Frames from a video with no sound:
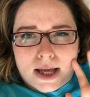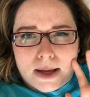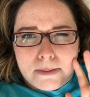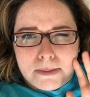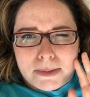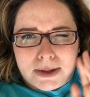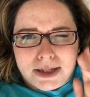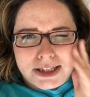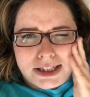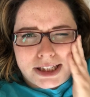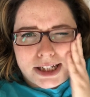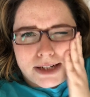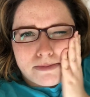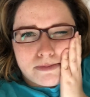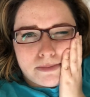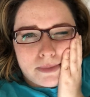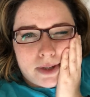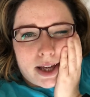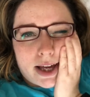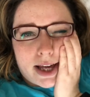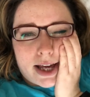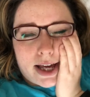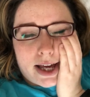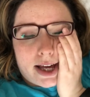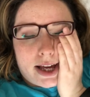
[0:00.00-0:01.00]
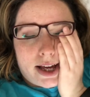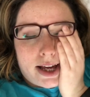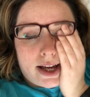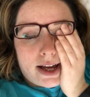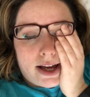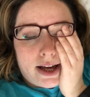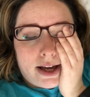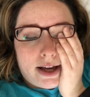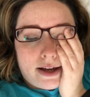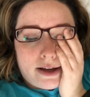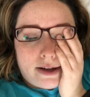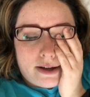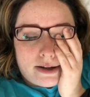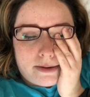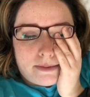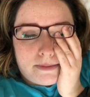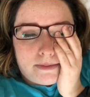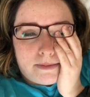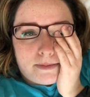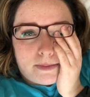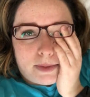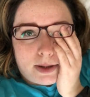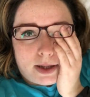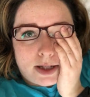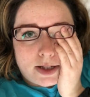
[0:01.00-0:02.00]
in my gym gear,
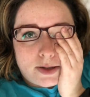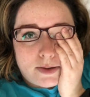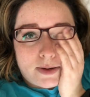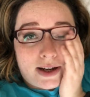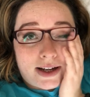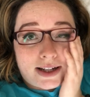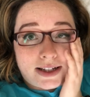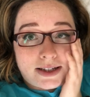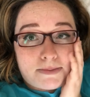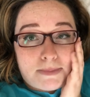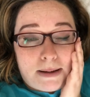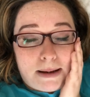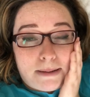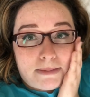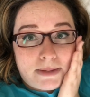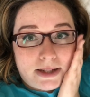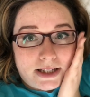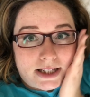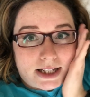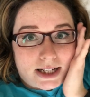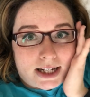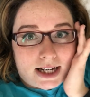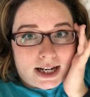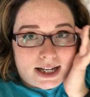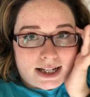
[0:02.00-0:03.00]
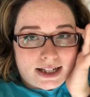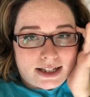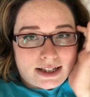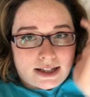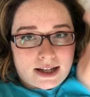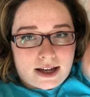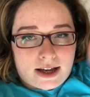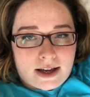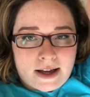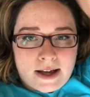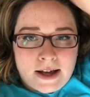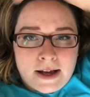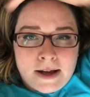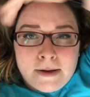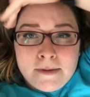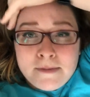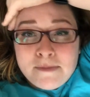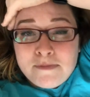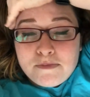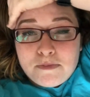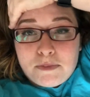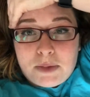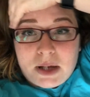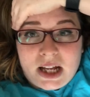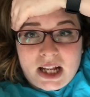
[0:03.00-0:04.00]
because we're going to badminton later,
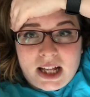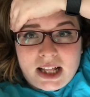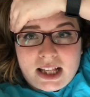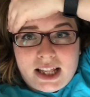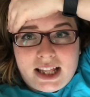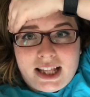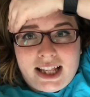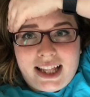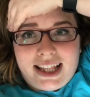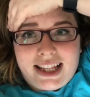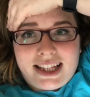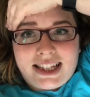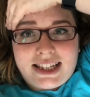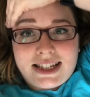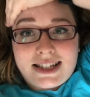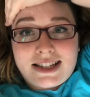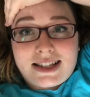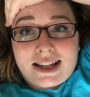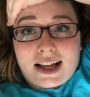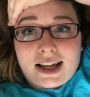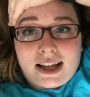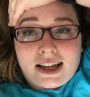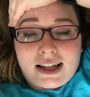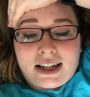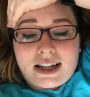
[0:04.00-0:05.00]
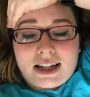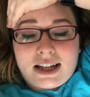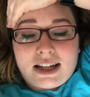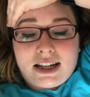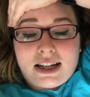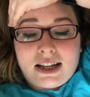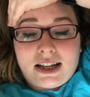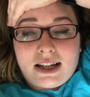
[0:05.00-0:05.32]
but this is like,